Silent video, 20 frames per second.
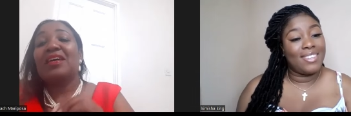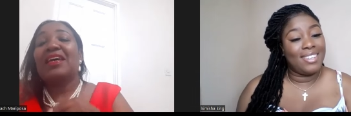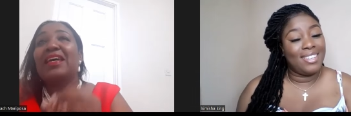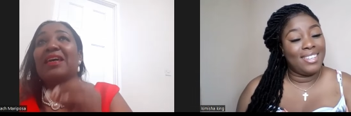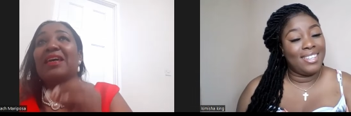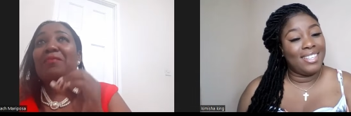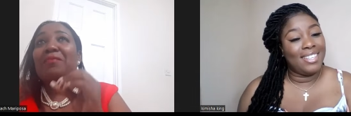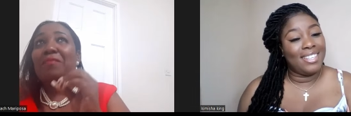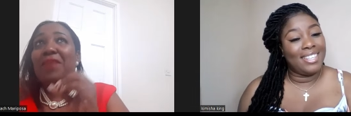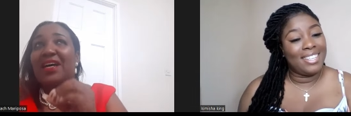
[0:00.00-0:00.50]

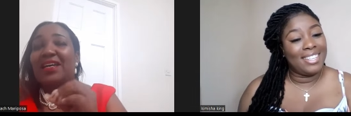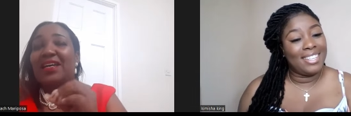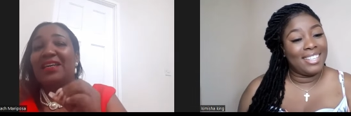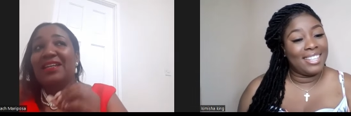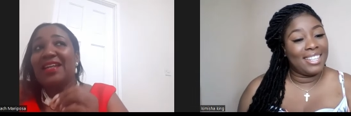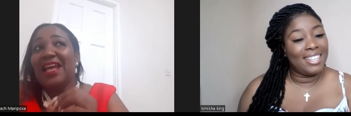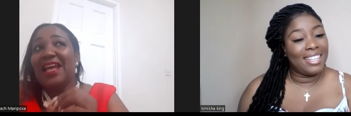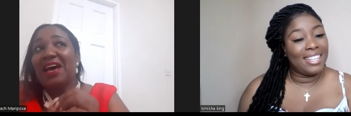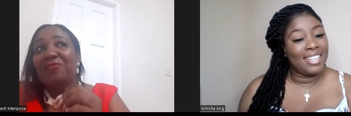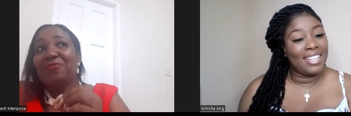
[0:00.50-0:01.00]
Speaker 1: Good. But
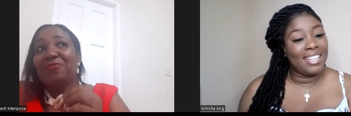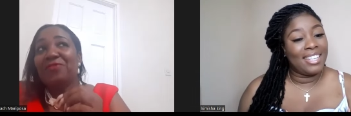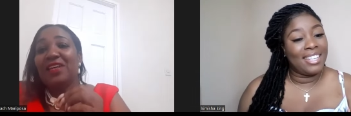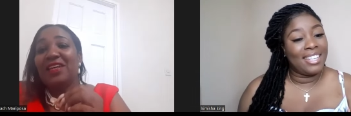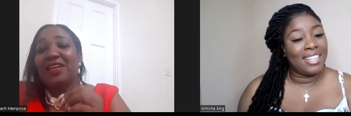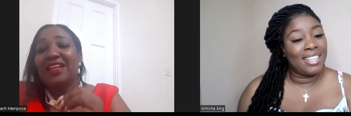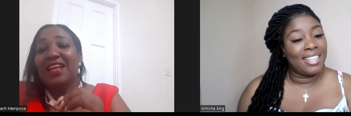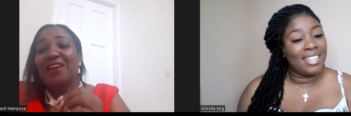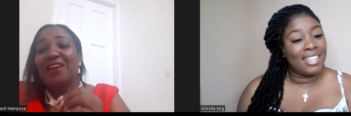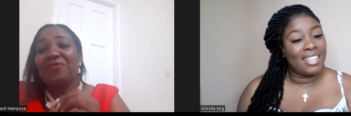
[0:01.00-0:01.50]
he left
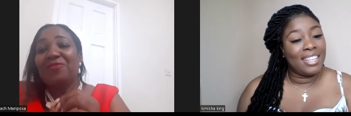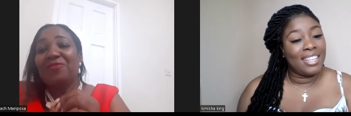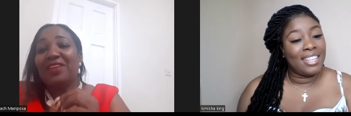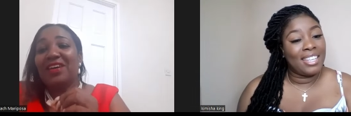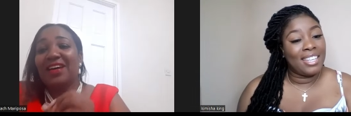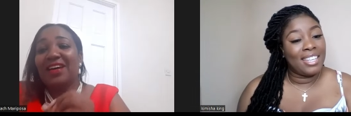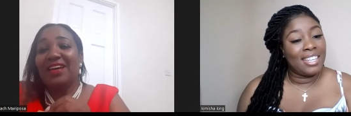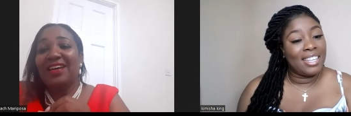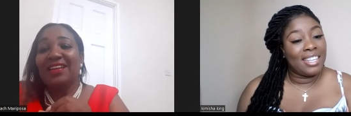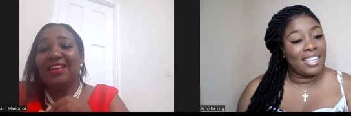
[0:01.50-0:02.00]
he left
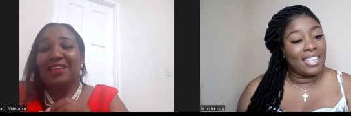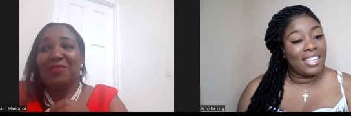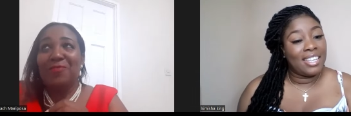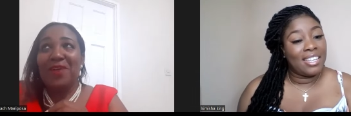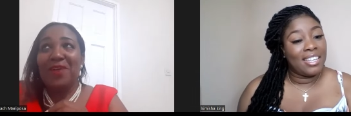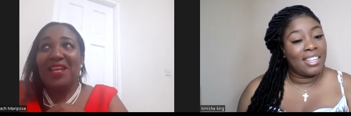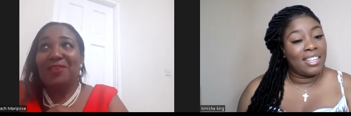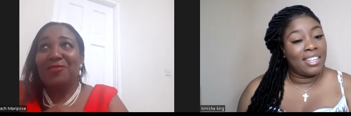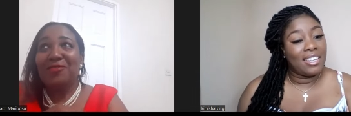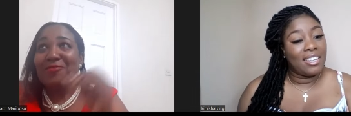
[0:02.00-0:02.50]
the island
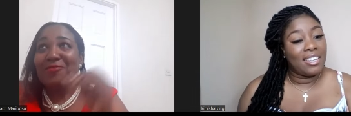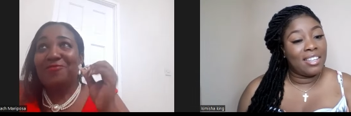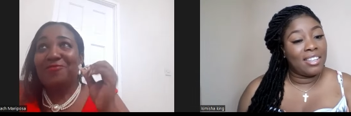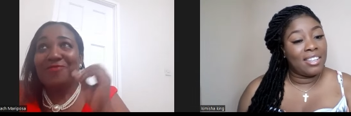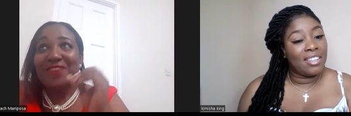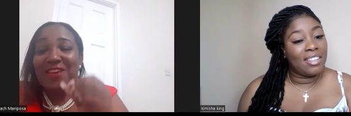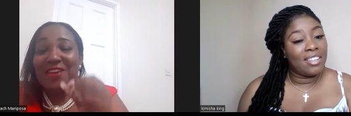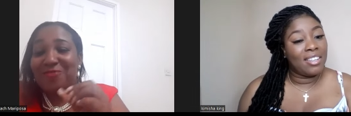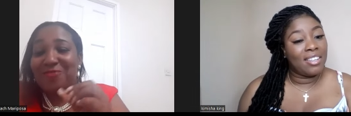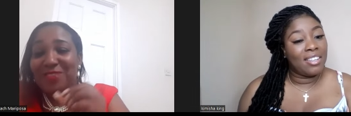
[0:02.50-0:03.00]
when I was
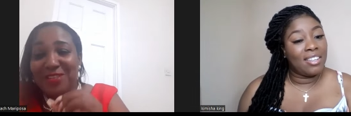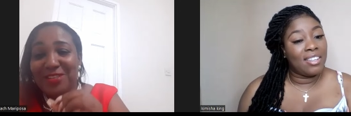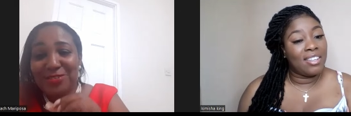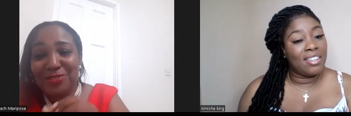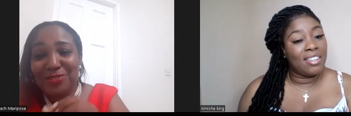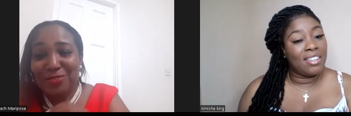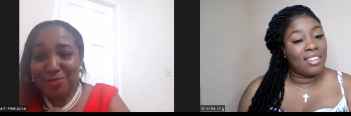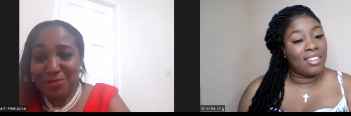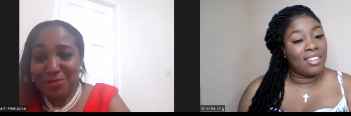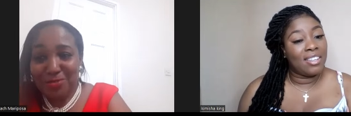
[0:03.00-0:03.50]
five
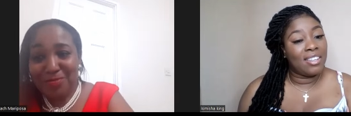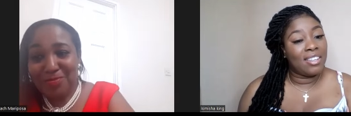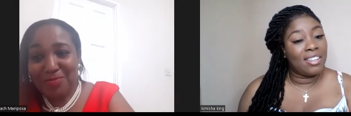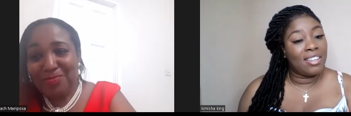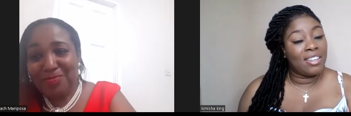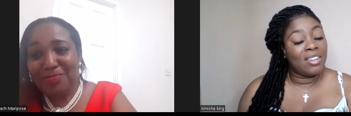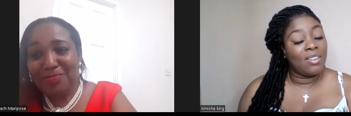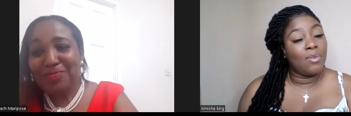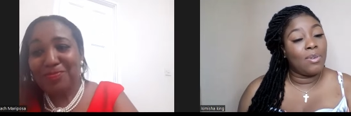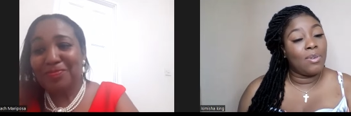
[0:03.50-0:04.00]
years old.
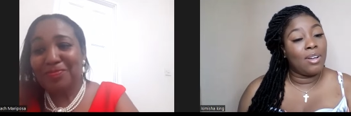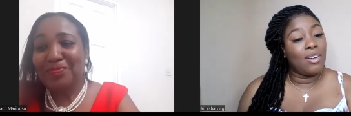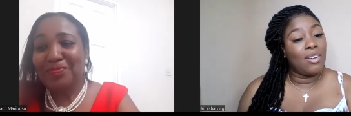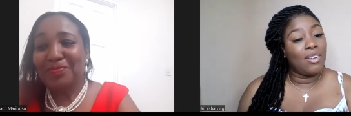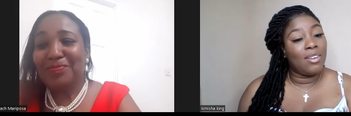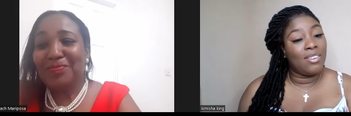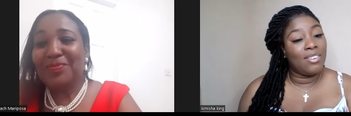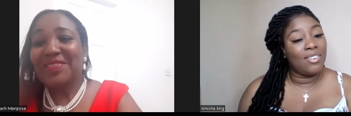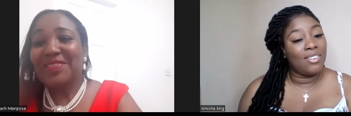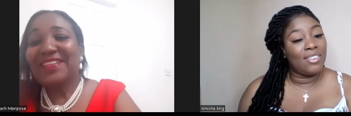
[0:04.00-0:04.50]

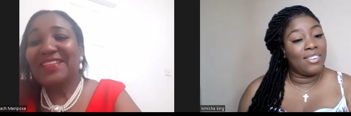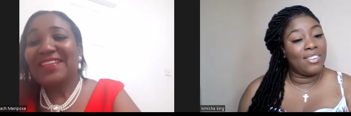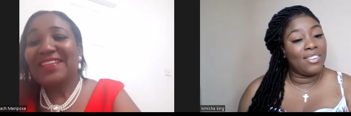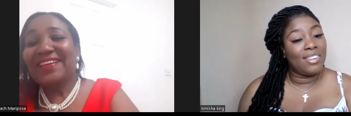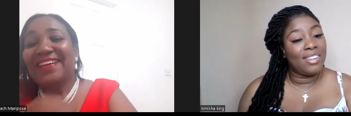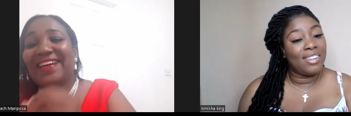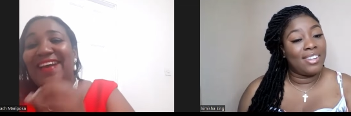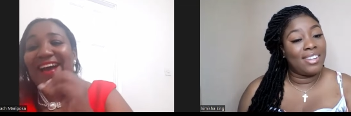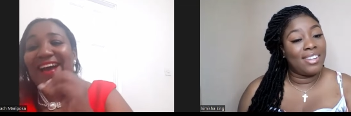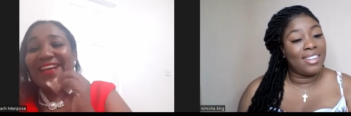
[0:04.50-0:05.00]
Wow.
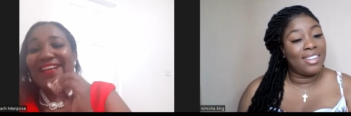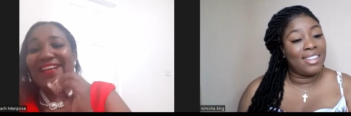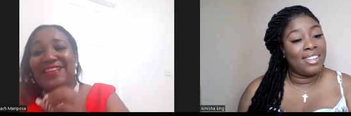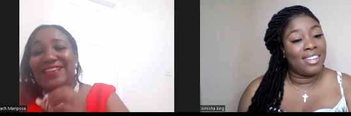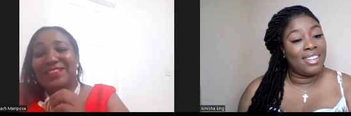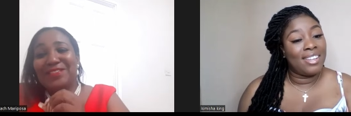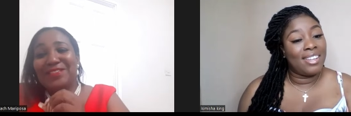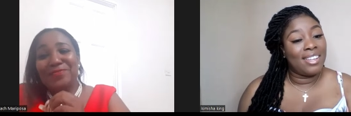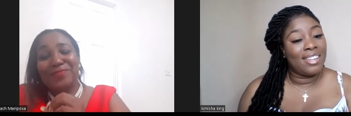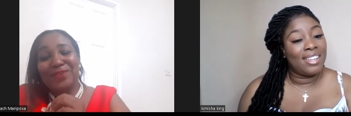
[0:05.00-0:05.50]
And
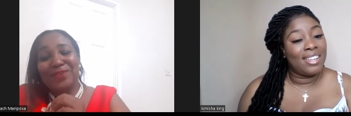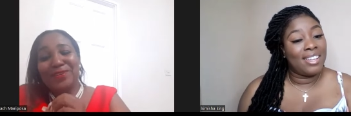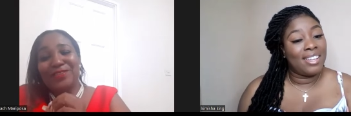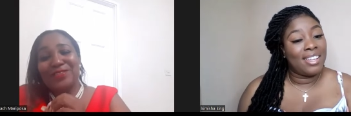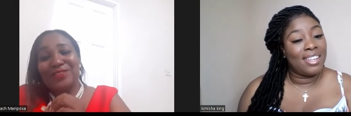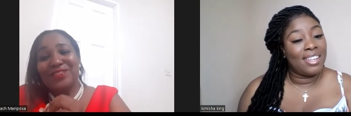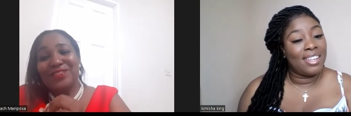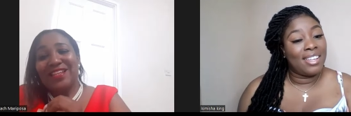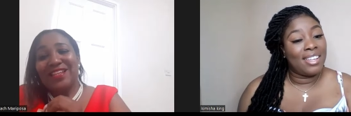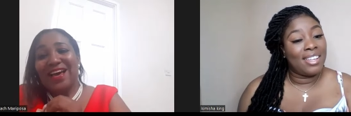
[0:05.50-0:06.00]
he's the
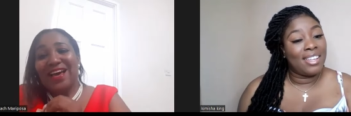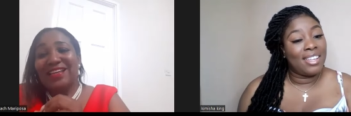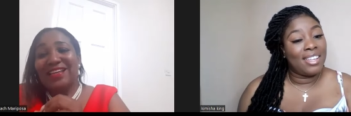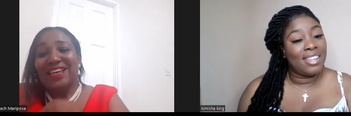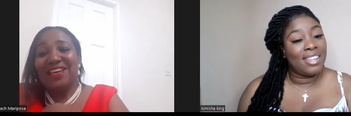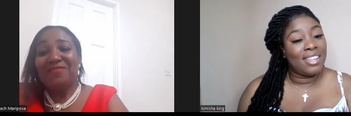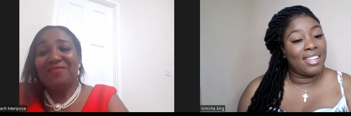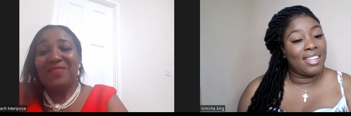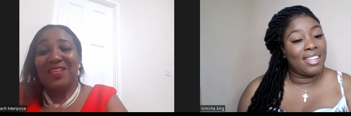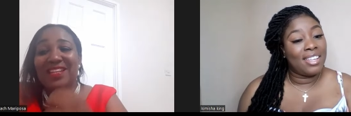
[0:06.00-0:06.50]
person that
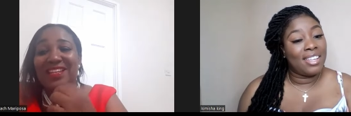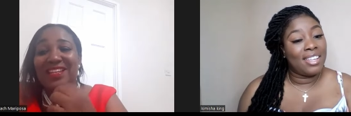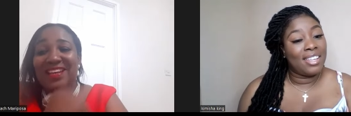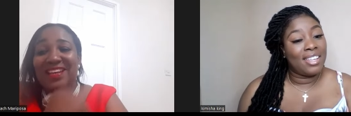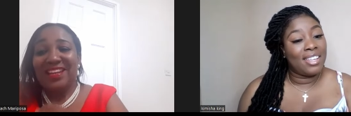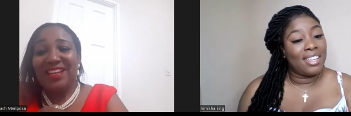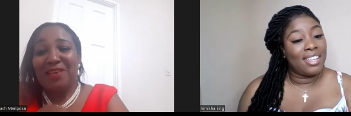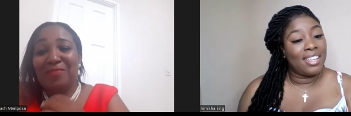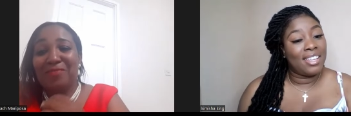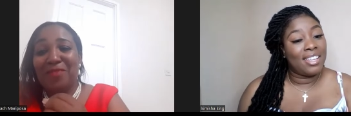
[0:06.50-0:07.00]
gave me
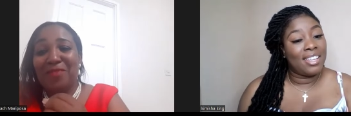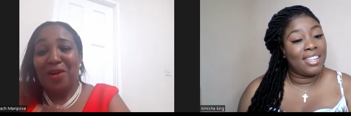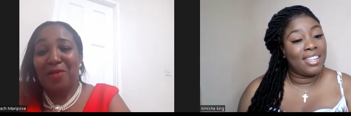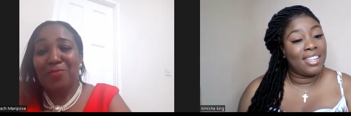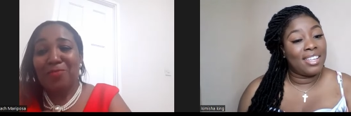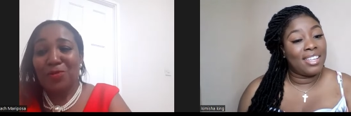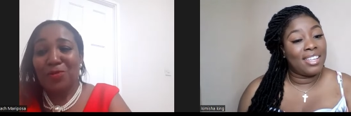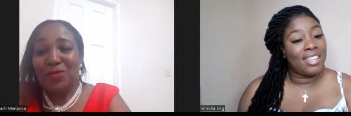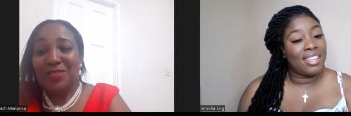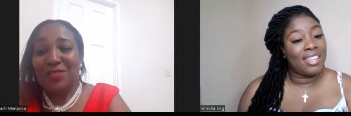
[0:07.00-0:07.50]
the name
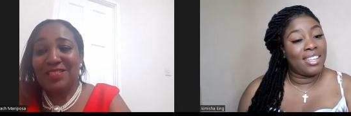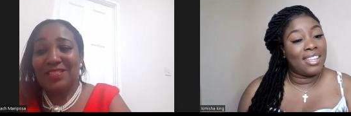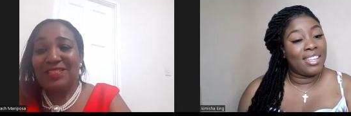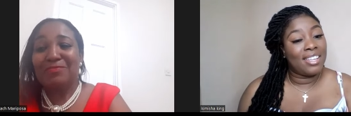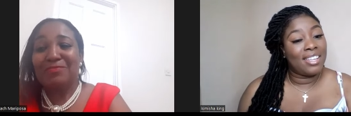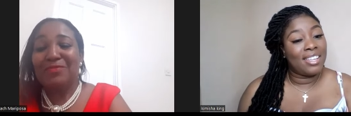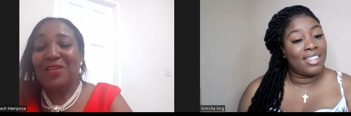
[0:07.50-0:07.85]
Mariposa